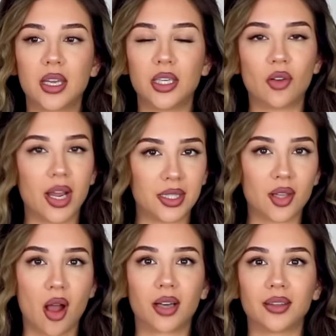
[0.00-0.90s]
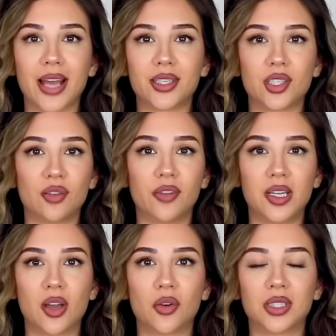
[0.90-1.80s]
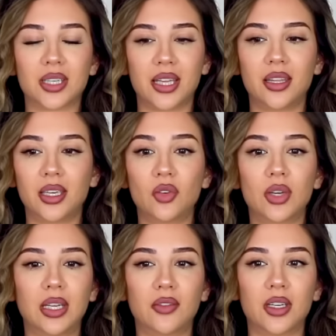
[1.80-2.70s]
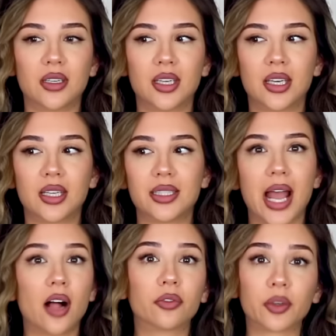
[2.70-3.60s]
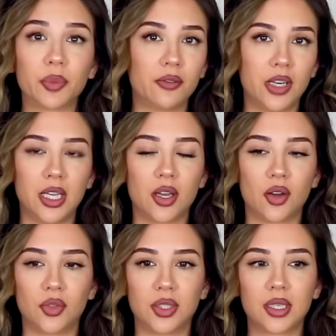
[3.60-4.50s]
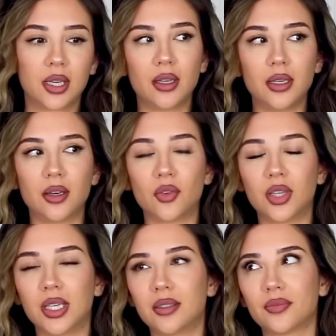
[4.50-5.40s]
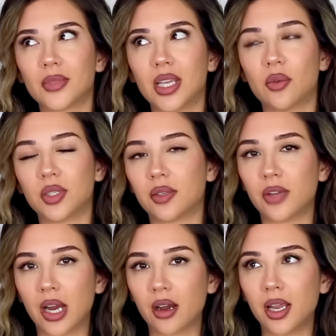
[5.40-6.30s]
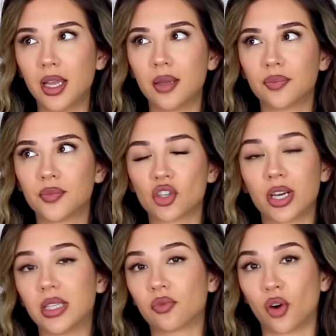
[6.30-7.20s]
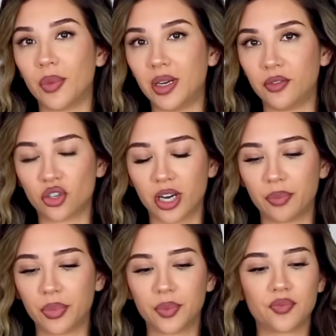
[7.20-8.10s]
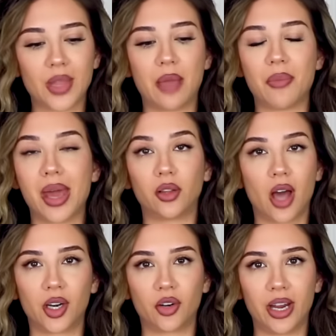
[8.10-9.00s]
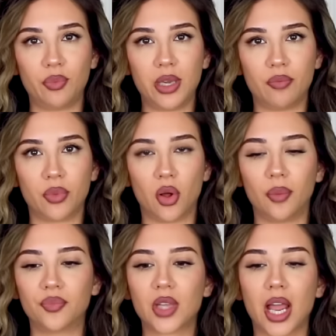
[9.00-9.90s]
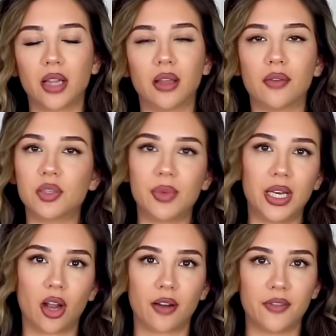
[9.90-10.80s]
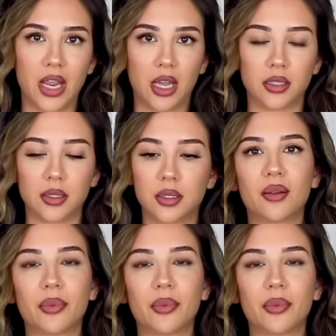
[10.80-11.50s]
You guys saw our last two videos, and I think you can even tell from the videos, you know, that it was a very transformative trip. I met a lot of great people. I loved meeting our fans.